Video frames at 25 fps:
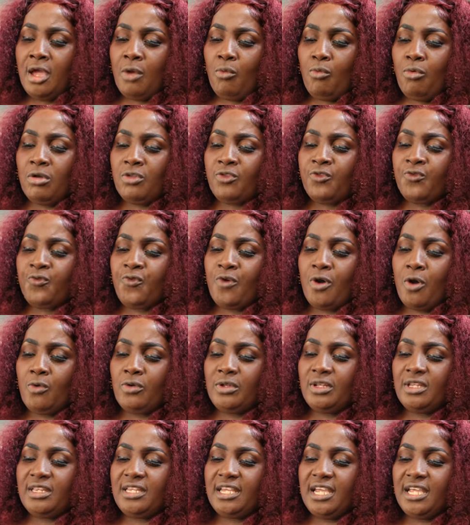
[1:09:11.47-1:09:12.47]
was
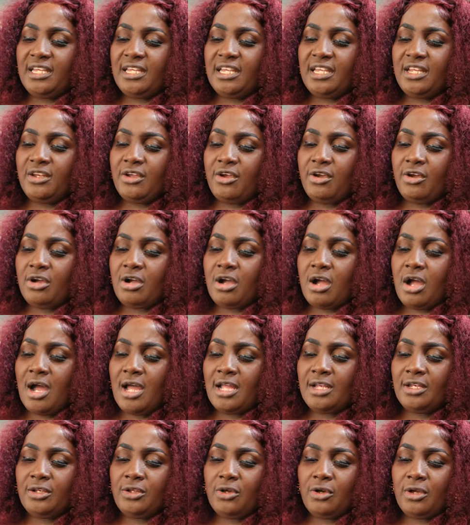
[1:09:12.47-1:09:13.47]
found dead in her
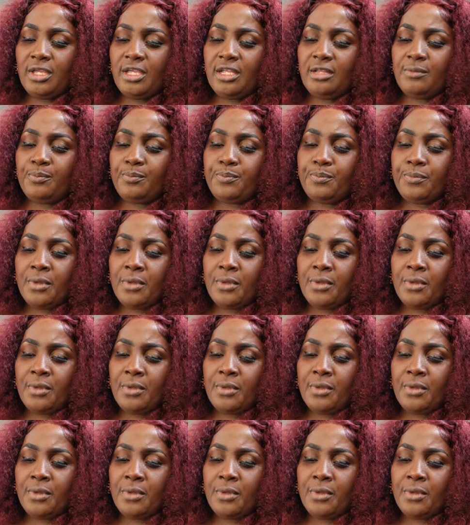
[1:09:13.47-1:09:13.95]
condo in